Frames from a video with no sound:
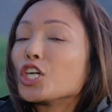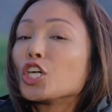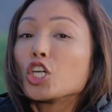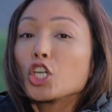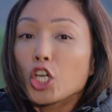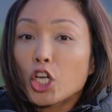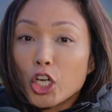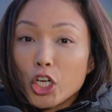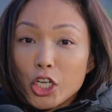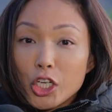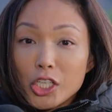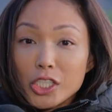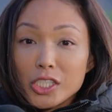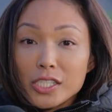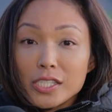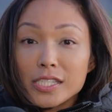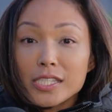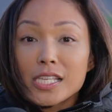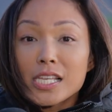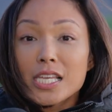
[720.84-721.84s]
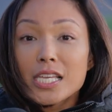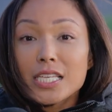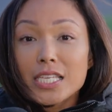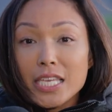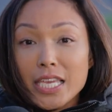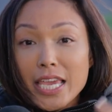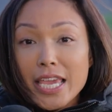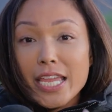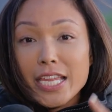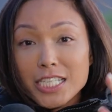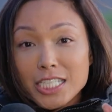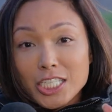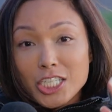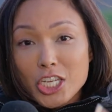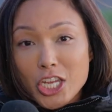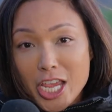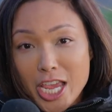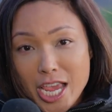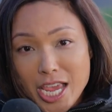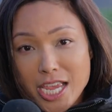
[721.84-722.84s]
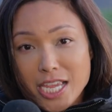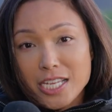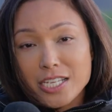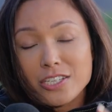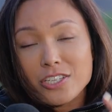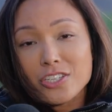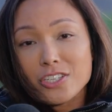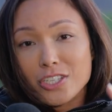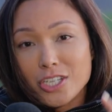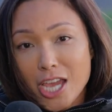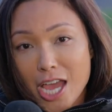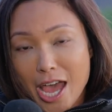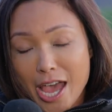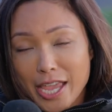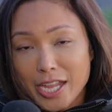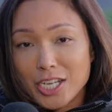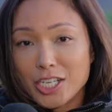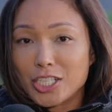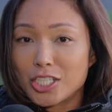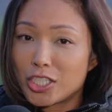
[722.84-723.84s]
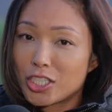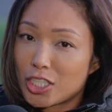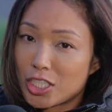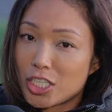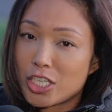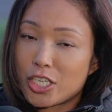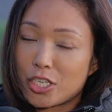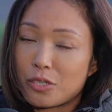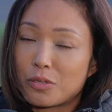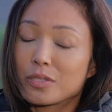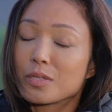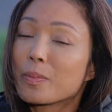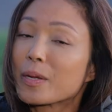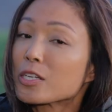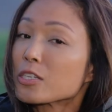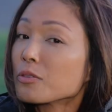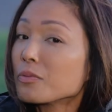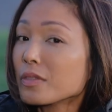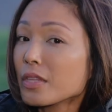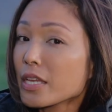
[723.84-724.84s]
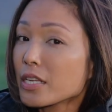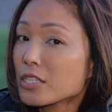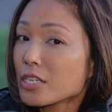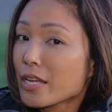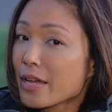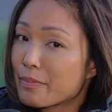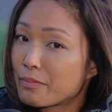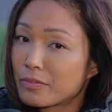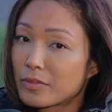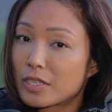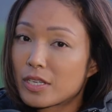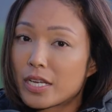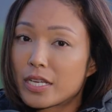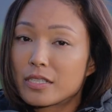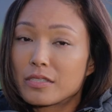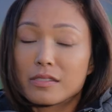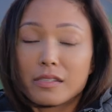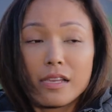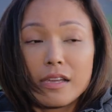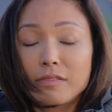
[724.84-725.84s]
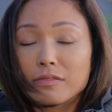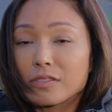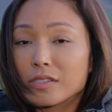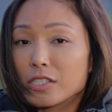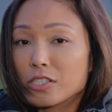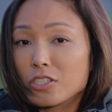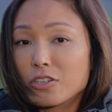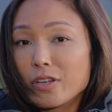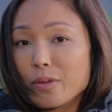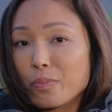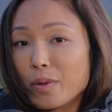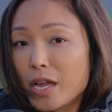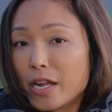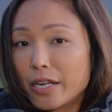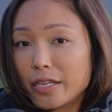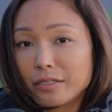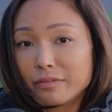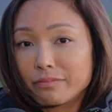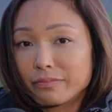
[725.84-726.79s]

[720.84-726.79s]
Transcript: Girls can change tires too, especially with AGM. You guys have such a great product.